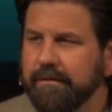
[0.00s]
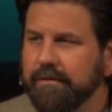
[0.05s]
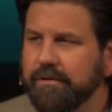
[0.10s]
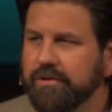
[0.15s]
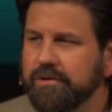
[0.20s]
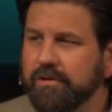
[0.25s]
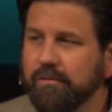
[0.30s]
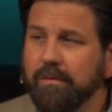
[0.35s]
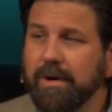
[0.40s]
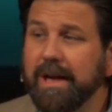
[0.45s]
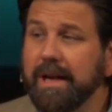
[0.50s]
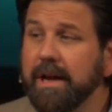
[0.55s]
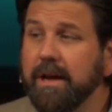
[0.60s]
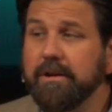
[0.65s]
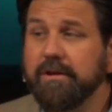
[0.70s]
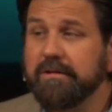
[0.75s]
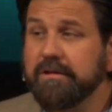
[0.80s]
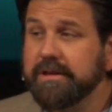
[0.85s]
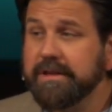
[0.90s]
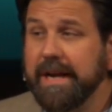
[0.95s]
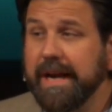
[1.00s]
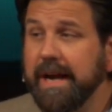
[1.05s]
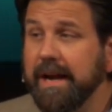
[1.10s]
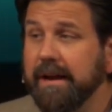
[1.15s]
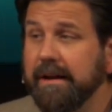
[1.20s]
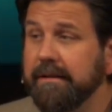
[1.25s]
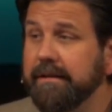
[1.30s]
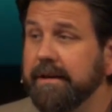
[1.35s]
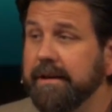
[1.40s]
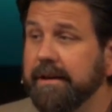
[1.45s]
to really
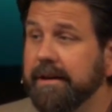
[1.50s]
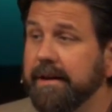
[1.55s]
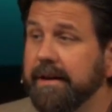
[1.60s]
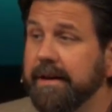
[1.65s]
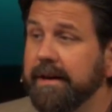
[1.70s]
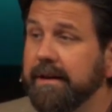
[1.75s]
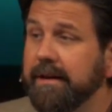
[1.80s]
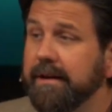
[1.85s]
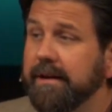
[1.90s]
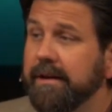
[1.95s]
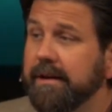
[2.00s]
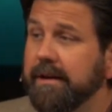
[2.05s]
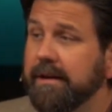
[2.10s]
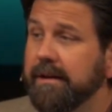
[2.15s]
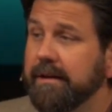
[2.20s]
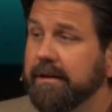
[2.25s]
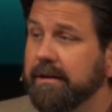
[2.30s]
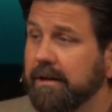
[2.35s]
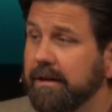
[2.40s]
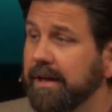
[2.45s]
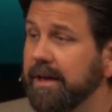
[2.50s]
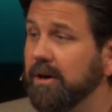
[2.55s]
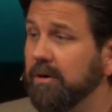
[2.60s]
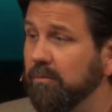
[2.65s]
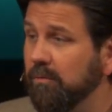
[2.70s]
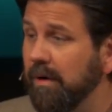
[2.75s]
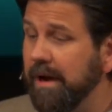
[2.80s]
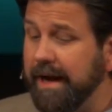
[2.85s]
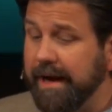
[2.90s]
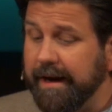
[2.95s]
understand in a clear
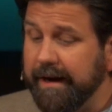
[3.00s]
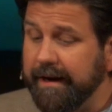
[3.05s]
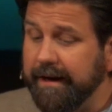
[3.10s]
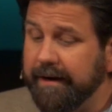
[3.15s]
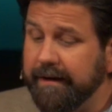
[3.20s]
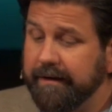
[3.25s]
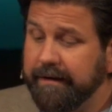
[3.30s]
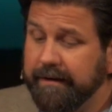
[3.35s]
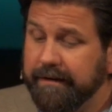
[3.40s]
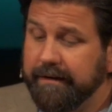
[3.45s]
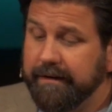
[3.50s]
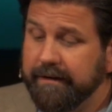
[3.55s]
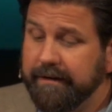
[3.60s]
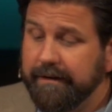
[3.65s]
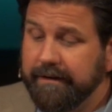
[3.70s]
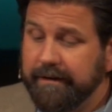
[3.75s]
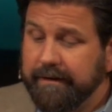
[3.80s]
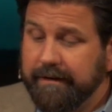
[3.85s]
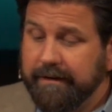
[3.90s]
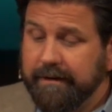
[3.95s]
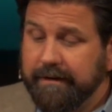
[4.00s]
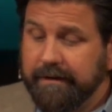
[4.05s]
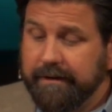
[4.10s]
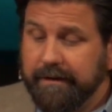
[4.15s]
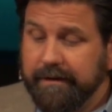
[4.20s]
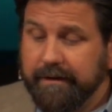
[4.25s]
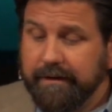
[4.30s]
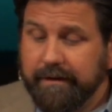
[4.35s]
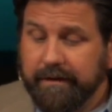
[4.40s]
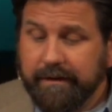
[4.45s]
way
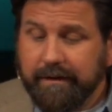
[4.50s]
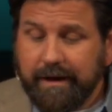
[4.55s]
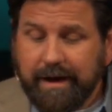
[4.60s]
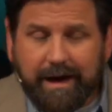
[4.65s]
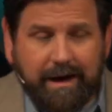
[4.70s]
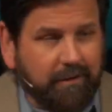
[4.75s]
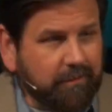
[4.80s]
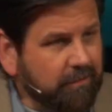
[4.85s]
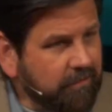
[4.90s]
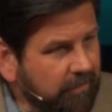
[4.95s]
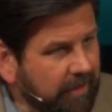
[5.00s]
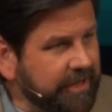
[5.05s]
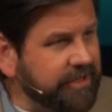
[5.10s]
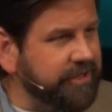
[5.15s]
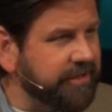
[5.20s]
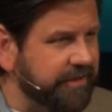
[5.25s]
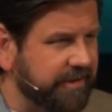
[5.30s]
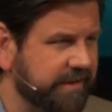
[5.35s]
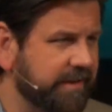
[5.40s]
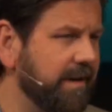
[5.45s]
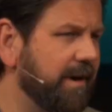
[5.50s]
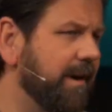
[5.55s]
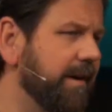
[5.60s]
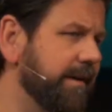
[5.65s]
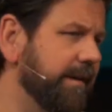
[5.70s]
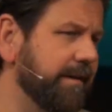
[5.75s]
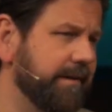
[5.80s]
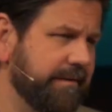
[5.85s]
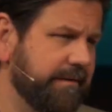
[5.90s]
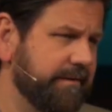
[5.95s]
how gracious
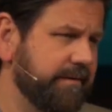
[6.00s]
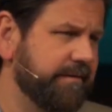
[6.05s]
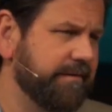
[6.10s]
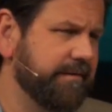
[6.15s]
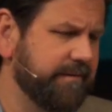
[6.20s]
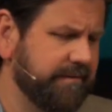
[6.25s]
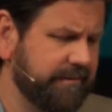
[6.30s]
God is.